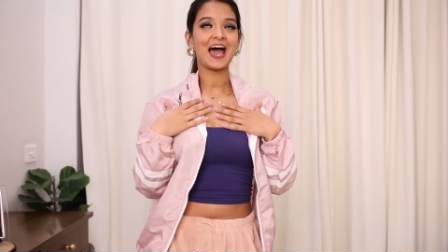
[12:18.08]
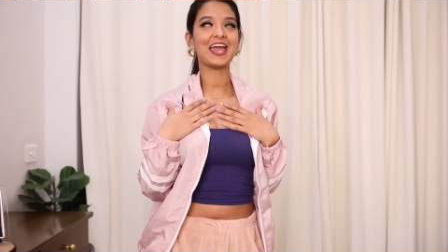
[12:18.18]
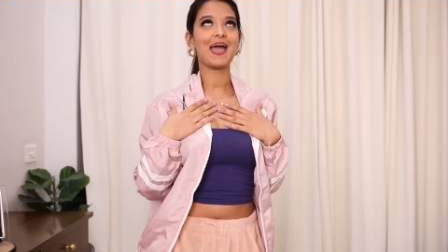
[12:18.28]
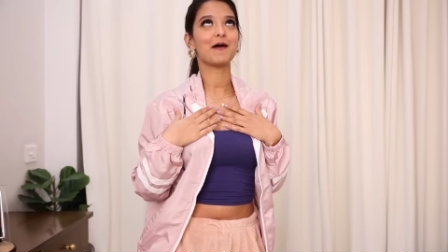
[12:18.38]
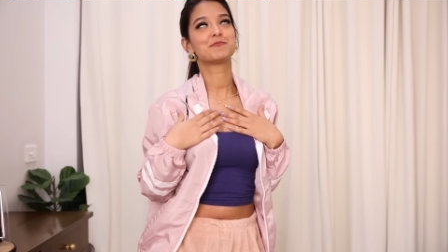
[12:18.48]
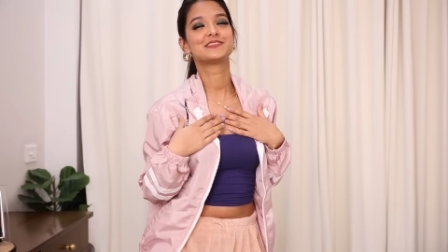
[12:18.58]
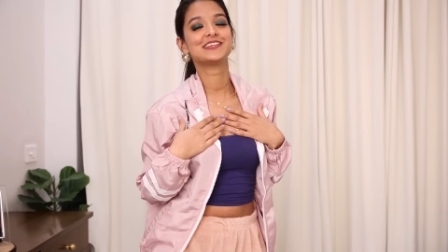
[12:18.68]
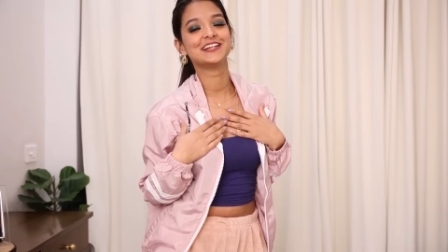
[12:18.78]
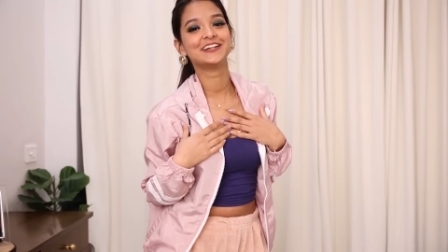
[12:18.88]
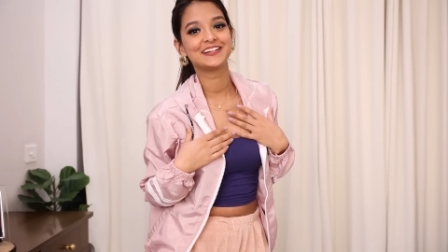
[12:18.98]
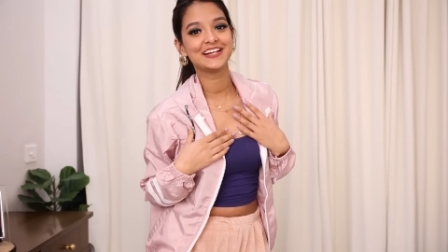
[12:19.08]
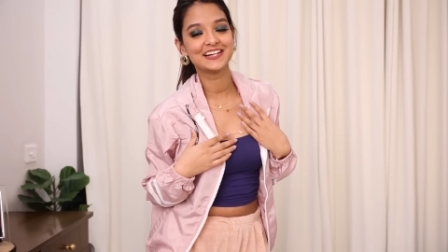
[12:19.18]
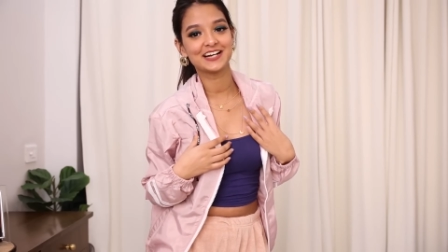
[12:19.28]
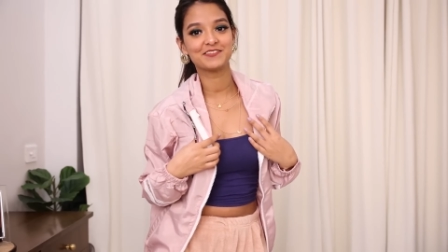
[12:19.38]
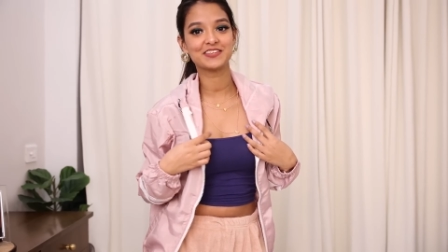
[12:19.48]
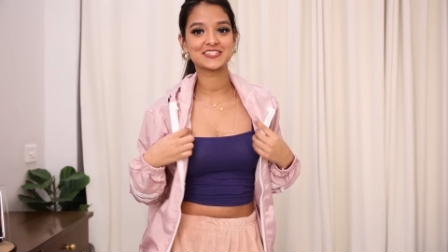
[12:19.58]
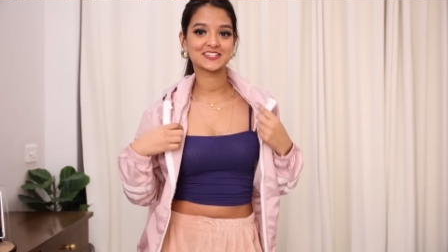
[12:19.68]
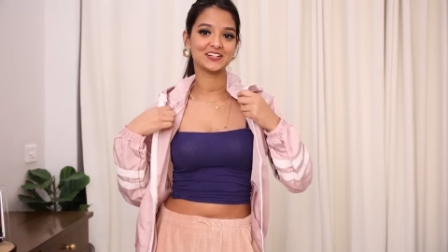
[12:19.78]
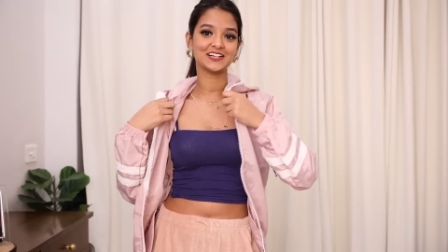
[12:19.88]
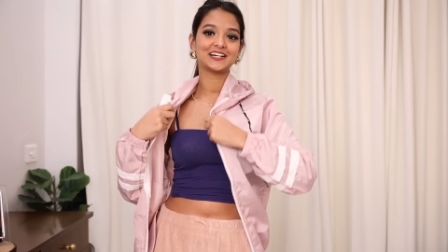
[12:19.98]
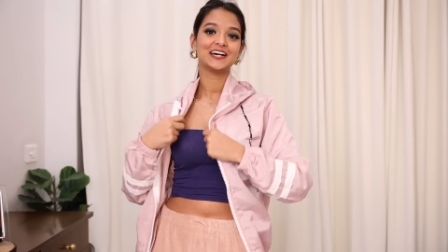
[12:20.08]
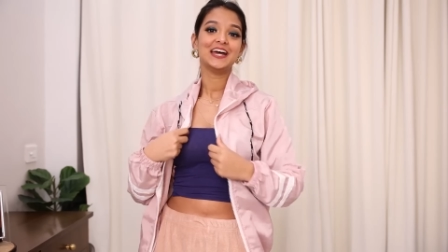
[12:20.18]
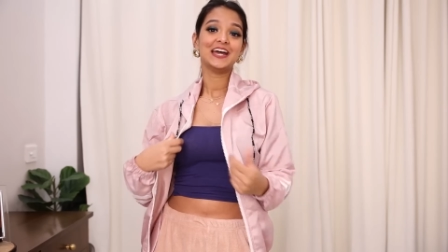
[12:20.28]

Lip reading: I absolutely love this color.